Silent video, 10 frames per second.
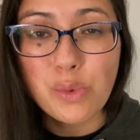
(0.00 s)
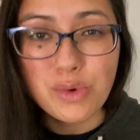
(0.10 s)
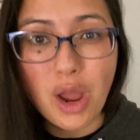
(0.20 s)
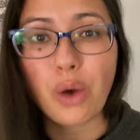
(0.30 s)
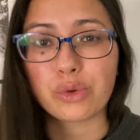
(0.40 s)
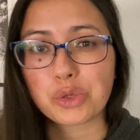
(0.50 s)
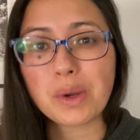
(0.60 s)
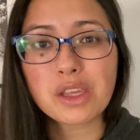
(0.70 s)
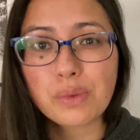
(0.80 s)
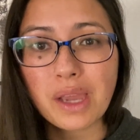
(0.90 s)
no,
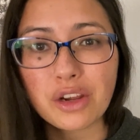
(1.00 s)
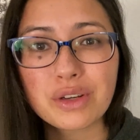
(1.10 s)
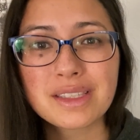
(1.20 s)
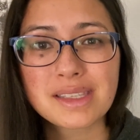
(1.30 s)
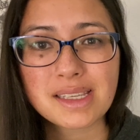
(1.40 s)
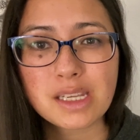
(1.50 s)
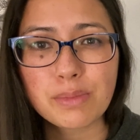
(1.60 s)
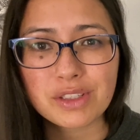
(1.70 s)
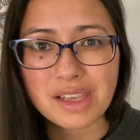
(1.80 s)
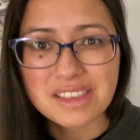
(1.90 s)
2,360
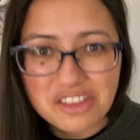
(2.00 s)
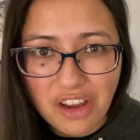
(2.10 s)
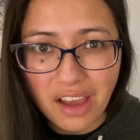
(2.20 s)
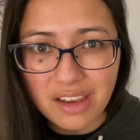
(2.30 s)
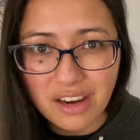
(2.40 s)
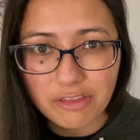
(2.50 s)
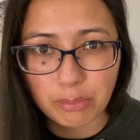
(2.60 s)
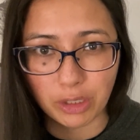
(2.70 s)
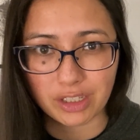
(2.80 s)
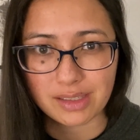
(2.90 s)
books is not enough
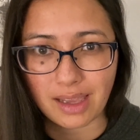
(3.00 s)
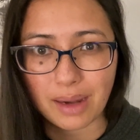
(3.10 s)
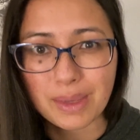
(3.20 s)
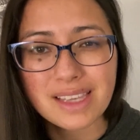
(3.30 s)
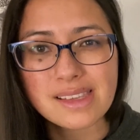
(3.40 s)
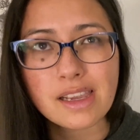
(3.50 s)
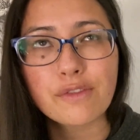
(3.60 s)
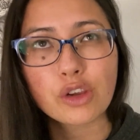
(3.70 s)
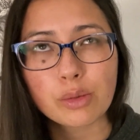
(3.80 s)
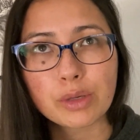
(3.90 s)
books. And I'm guessing
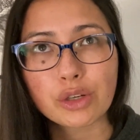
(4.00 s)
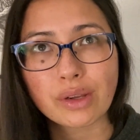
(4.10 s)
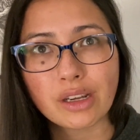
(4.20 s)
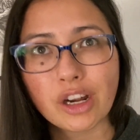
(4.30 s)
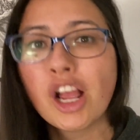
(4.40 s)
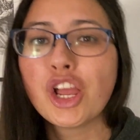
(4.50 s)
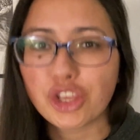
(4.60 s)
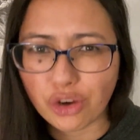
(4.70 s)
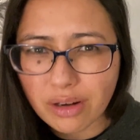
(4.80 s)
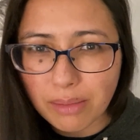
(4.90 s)
if you're a book reader,
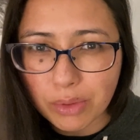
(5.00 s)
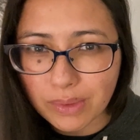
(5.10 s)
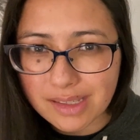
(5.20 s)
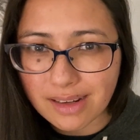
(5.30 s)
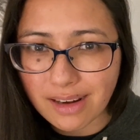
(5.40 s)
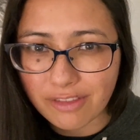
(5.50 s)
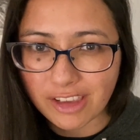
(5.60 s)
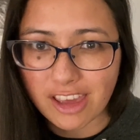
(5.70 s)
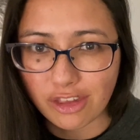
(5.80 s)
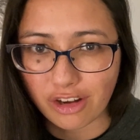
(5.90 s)
your number wasn't enough
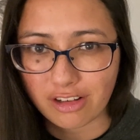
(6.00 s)
either.